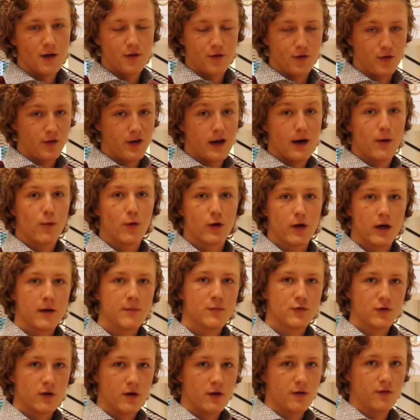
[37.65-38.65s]
So now what
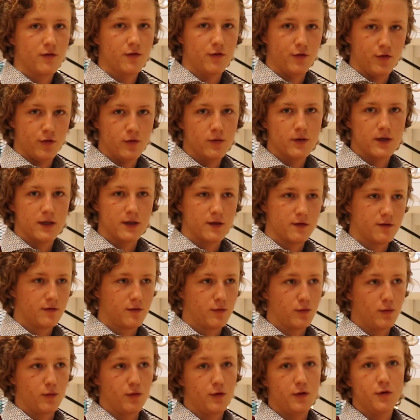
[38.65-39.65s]
I'm trying to do is,
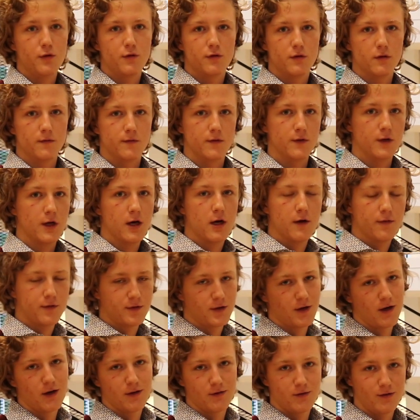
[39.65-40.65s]
through the use of
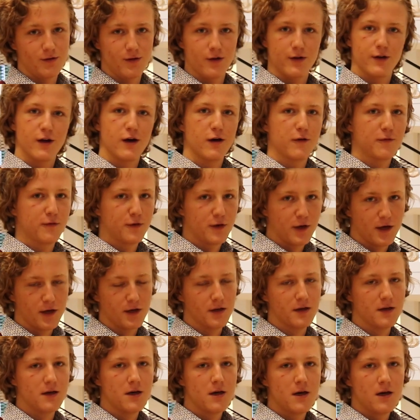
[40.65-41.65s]
Nerf darts and a Nerf
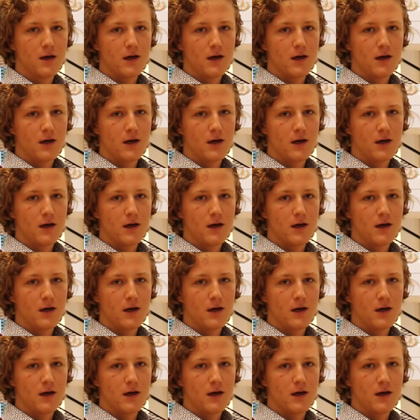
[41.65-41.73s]
gun,